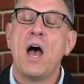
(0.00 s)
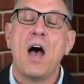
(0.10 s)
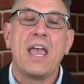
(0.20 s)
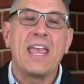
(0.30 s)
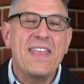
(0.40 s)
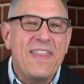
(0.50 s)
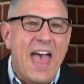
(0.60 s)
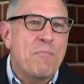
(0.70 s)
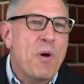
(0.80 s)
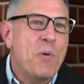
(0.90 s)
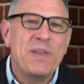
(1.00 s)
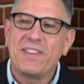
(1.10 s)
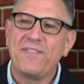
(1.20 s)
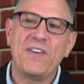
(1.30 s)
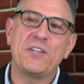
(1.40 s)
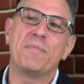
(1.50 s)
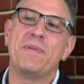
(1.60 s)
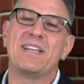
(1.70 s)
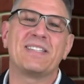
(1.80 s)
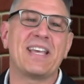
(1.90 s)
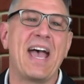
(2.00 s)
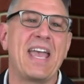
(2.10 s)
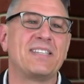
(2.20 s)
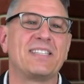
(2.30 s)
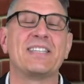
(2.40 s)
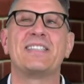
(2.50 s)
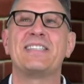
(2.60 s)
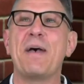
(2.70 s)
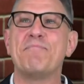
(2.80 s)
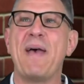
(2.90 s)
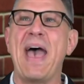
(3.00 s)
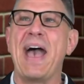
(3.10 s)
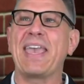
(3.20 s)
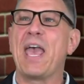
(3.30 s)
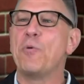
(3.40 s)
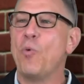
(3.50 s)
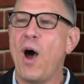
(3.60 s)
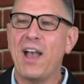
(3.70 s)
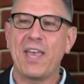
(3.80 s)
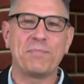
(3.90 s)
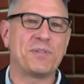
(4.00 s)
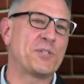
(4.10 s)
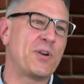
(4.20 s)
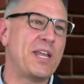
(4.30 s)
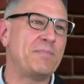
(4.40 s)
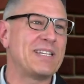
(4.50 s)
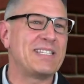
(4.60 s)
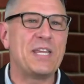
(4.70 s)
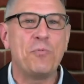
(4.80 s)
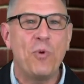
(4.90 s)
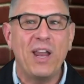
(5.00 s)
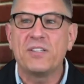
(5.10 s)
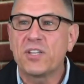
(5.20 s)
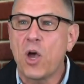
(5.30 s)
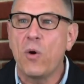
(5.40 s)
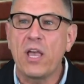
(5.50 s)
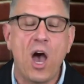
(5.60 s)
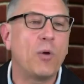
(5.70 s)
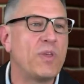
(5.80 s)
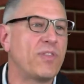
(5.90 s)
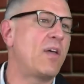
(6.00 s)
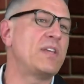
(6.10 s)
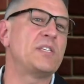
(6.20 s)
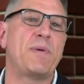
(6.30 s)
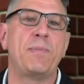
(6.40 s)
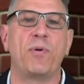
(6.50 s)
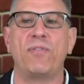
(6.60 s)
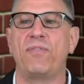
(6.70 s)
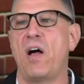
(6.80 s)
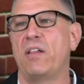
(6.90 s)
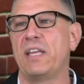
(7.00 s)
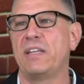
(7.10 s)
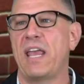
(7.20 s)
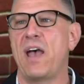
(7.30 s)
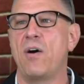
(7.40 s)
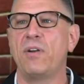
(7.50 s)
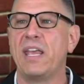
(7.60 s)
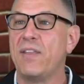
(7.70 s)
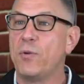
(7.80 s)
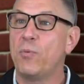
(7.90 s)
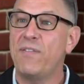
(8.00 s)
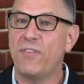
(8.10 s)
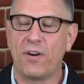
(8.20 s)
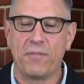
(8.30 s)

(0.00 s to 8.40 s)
In that moment, the fisherman decides to step back and walk upstream to see what is going on with all these people falling down in the river.